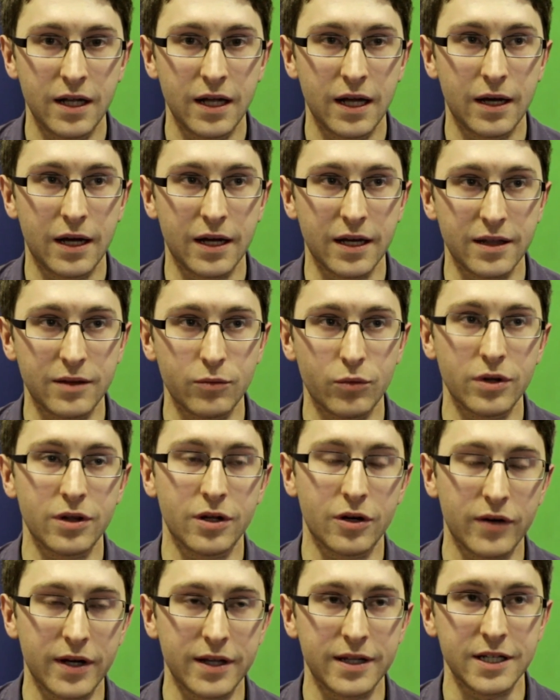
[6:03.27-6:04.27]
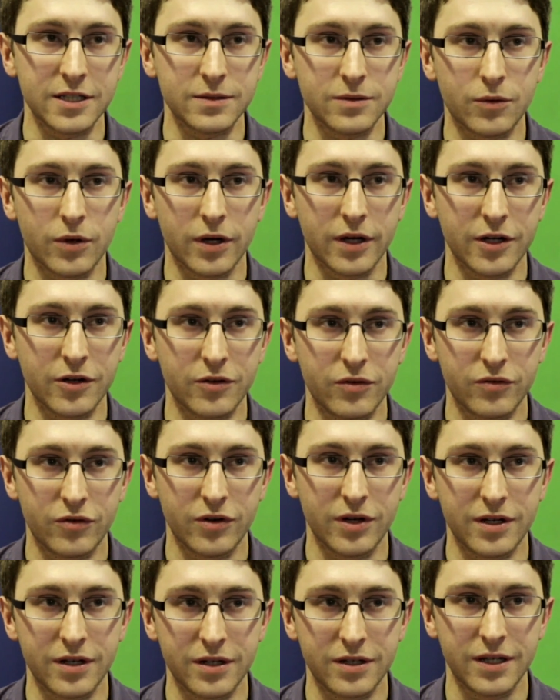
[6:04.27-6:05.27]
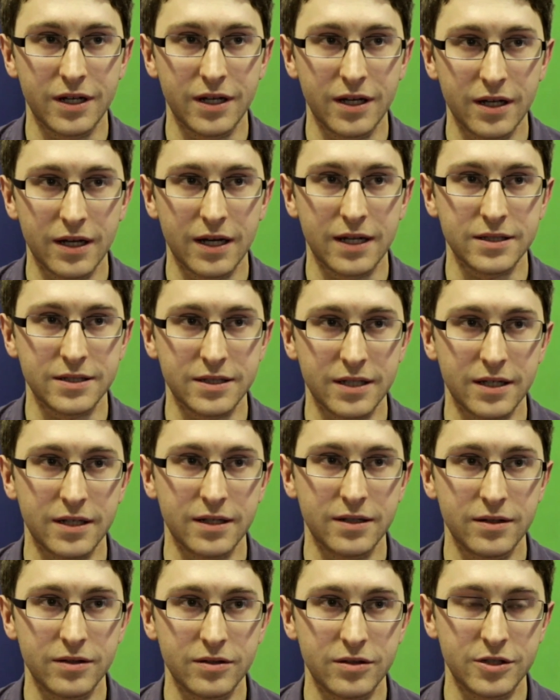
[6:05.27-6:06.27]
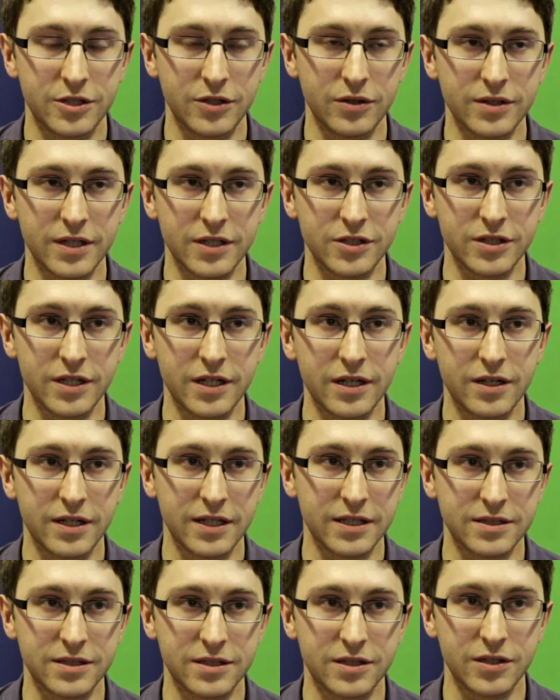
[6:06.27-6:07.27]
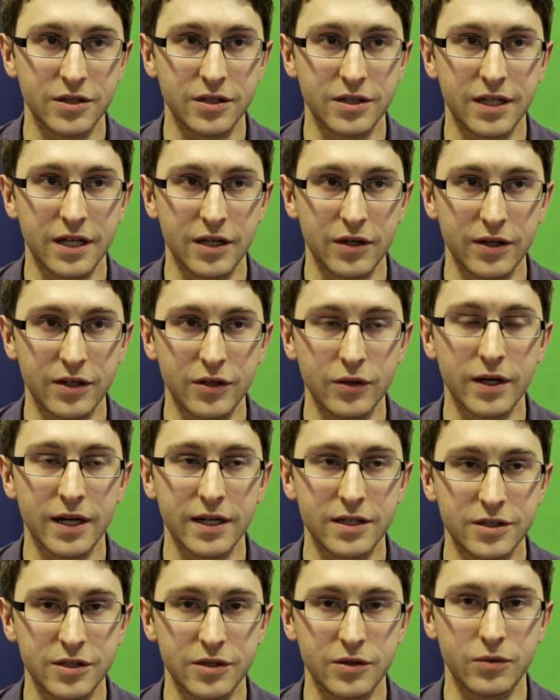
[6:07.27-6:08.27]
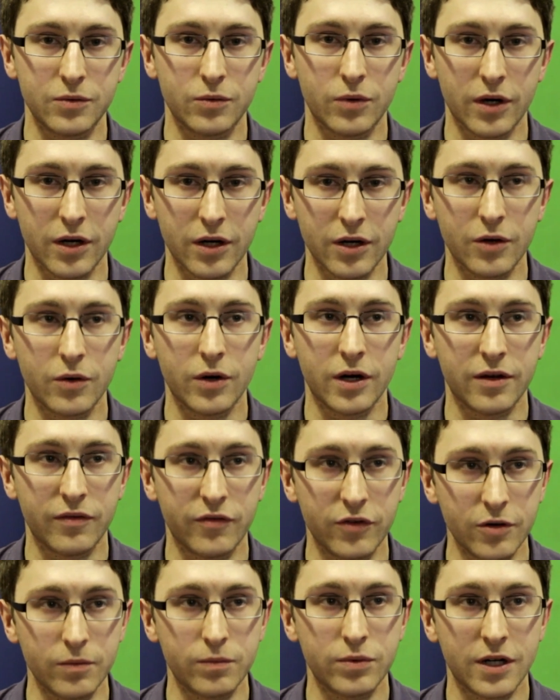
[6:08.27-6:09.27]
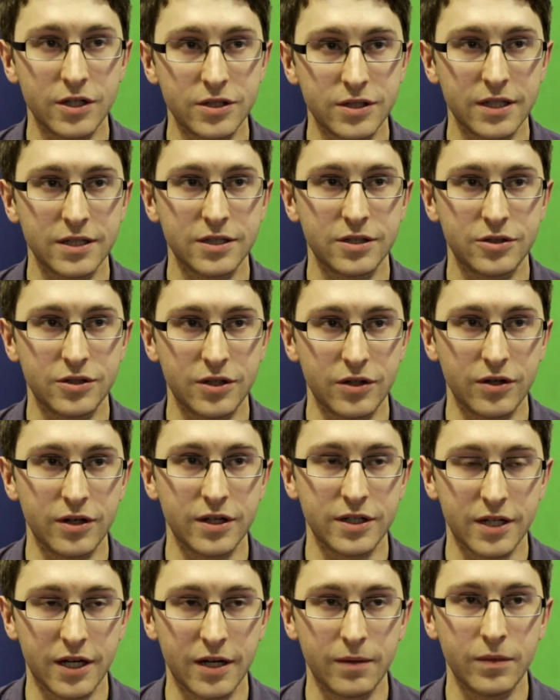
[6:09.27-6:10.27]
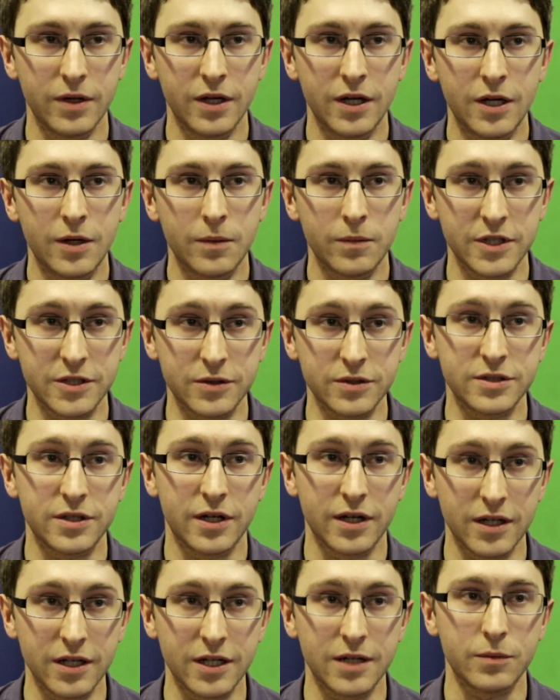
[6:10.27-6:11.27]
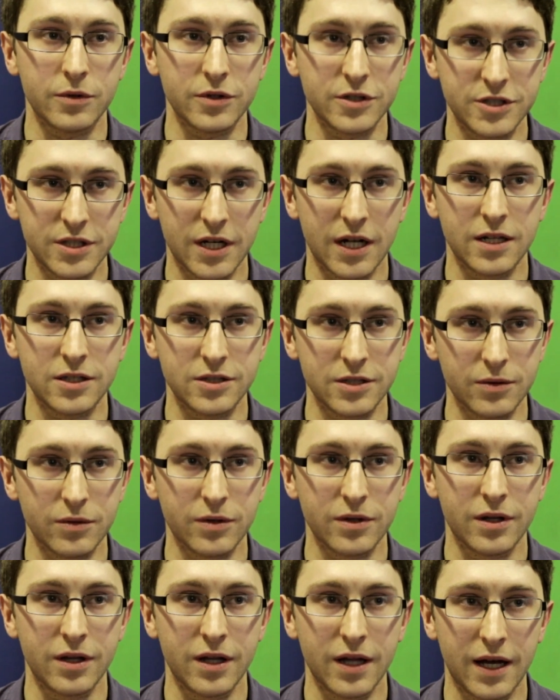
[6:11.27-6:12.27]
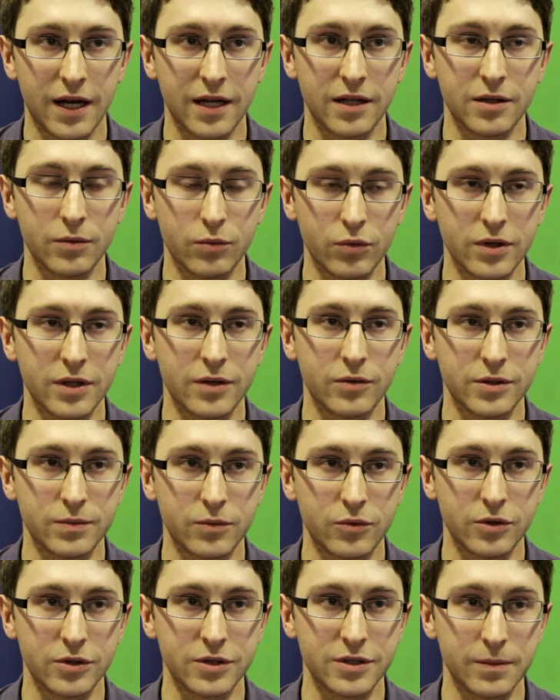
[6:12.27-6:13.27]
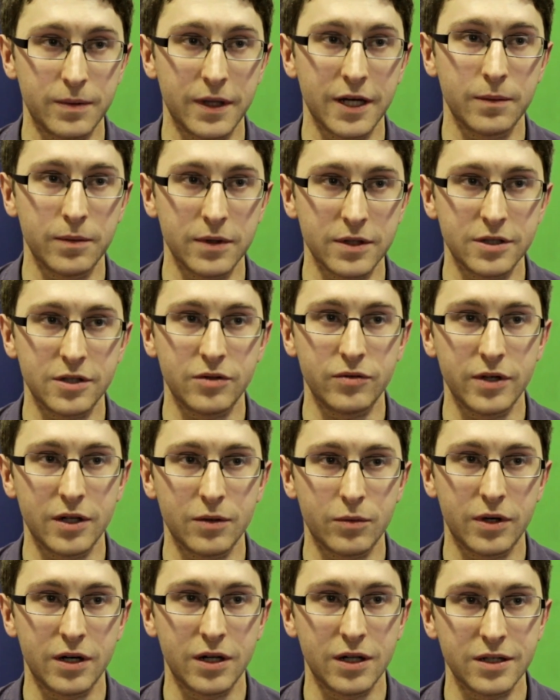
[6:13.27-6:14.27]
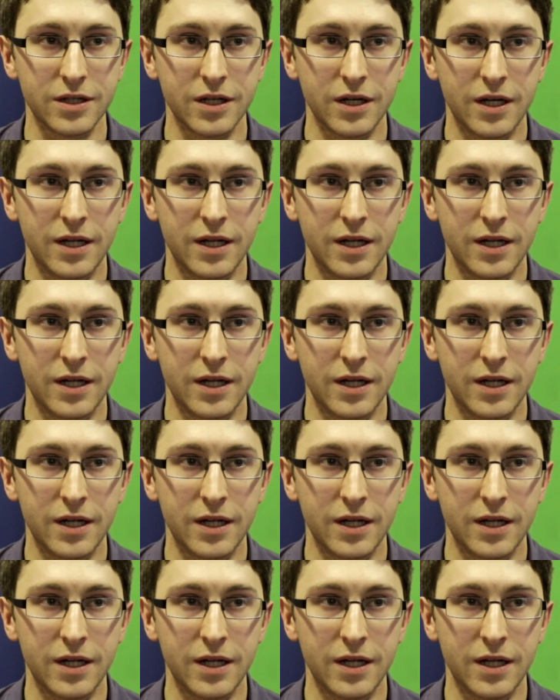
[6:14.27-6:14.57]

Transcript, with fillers: Uh, one of the great things about working at Trinity as a student engineer is to, that you do get to work on quite a few projects during your time, but this is certainly the most challenging one and the one that was most applicable to the real world.